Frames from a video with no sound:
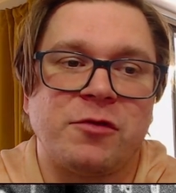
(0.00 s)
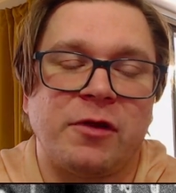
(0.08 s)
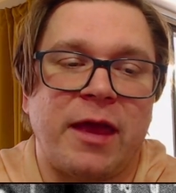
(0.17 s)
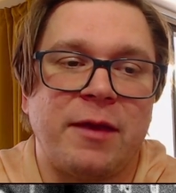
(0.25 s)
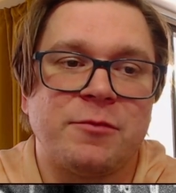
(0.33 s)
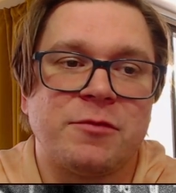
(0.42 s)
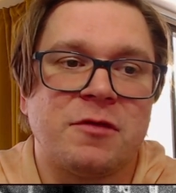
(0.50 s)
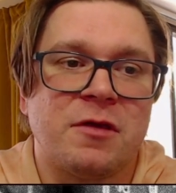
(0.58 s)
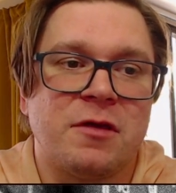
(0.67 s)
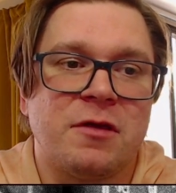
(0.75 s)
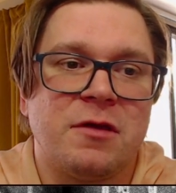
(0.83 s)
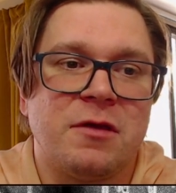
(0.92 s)
games.
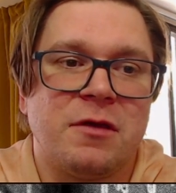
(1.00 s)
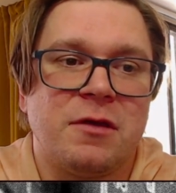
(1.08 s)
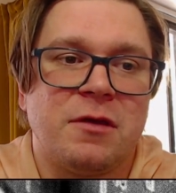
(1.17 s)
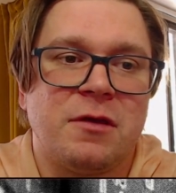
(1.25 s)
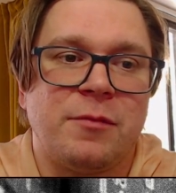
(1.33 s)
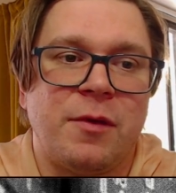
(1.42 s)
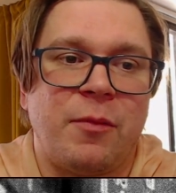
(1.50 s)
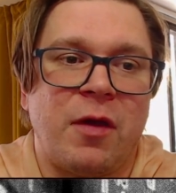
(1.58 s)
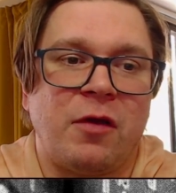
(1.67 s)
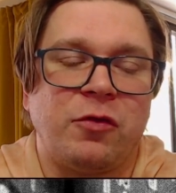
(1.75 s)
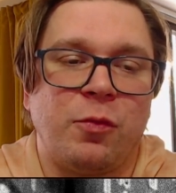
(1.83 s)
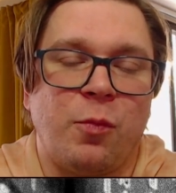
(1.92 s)
Maybe I'll
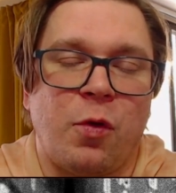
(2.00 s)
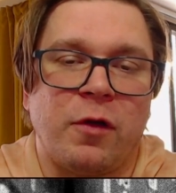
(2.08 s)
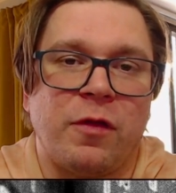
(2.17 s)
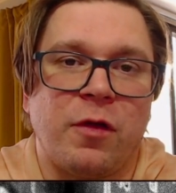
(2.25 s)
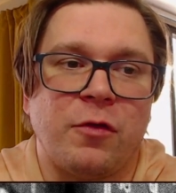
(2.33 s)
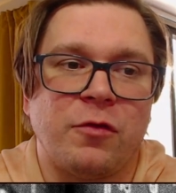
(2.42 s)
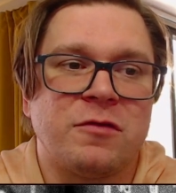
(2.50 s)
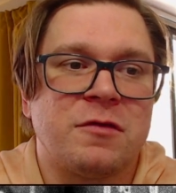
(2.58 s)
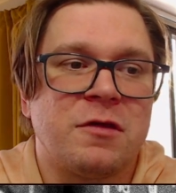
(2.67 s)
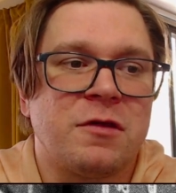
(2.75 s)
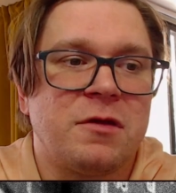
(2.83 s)
do more of those.